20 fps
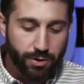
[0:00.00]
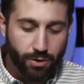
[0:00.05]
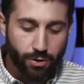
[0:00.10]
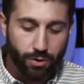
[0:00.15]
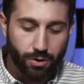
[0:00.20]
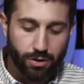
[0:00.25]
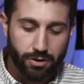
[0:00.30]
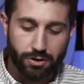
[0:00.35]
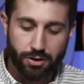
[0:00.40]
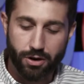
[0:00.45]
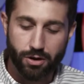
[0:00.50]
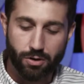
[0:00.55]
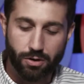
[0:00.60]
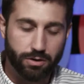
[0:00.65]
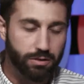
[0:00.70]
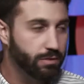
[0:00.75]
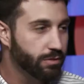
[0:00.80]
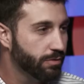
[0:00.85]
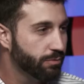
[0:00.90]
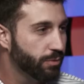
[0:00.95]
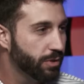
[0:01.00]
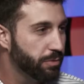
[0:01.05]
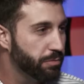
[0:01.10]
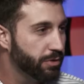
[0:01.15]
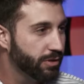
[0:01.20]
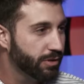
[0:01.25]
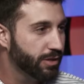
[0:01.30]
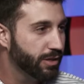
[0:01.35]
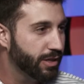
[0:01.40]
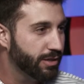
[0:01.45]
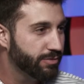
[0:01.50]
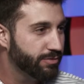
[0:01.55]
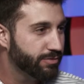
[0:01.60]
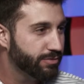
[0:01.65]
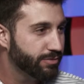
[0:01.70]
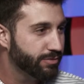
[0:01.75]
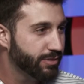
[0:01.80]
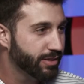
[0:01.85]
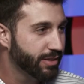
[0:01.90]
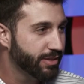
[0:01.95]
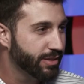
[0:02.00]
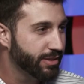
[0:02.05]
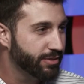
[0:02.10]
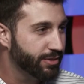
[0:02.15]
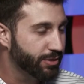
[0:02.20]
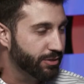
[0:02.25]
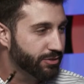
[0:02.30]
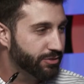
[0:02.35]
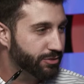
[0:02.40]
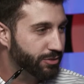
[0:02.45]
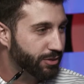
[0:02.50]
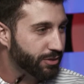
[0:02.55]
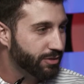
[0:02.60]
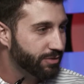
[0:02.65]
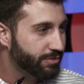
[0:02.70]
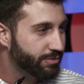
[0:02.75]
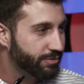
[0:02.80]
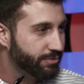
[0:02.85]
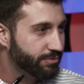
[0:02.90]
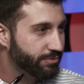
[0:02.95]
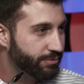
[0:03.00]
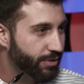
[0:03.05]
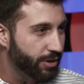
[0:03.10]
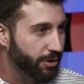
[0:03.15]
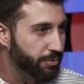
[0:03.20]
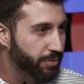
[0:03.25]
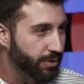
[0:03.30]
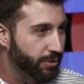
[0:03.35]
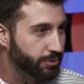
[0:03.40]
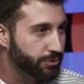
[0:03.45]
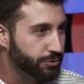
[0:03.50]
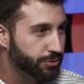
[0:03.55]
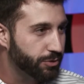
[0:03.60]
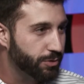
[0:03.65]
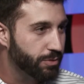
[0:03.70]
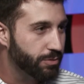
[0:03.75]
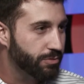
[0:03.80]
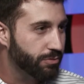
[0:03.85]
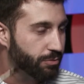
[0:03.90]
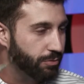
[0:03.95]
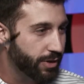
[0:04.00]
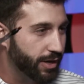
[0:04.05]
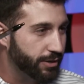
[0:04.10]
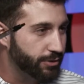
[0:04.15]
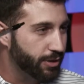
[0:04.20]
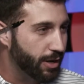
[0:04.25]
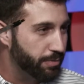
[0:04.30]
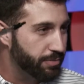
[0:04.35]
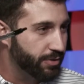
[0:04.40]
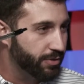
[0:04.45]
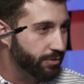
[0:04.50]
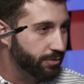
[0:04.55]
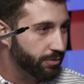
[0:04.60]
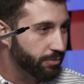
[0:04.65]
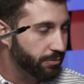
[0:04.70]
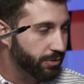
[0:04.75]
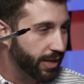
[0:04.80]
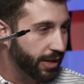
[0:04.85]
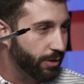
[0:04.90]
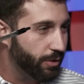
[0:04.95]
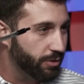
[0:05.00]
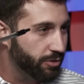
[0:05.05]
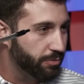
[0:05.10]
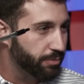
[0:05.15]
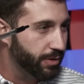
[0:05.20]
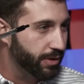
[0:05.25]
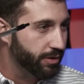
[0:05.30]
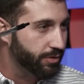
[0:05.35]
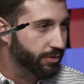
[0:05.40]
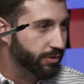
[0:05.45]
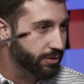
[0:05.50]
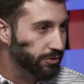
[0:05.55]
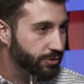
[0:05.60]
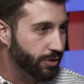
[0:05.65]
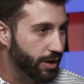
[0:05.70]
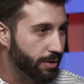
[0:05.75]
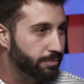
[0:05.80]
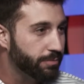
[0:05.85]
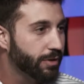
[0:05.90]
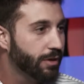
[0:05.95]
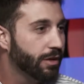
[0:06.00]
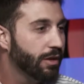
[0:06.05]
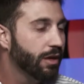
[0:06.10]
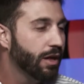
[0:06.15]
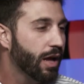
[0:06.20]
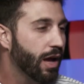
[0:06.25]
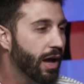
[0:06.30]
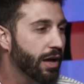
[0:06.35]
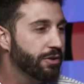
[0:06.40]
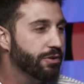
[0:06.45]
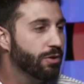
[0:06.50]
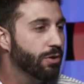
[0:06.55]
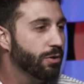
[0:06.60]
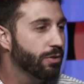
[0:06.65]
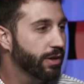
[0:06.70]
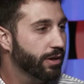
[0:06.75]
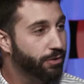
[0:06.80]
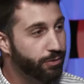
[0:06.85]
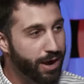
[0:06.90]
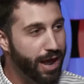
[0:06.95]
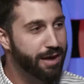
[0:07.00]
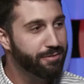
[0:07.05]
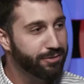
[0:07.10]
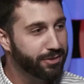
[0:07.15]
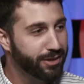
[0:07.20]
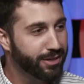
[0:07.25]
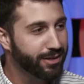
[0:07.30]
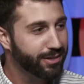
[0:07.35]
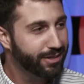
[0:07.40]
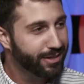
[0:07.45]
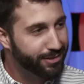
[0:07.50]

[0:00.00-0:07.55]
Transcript: we all know, we believe that there are certain fundamental truths. When I drop this, let go of this pin, it's going to drop. Mm -hmm. I know that gravity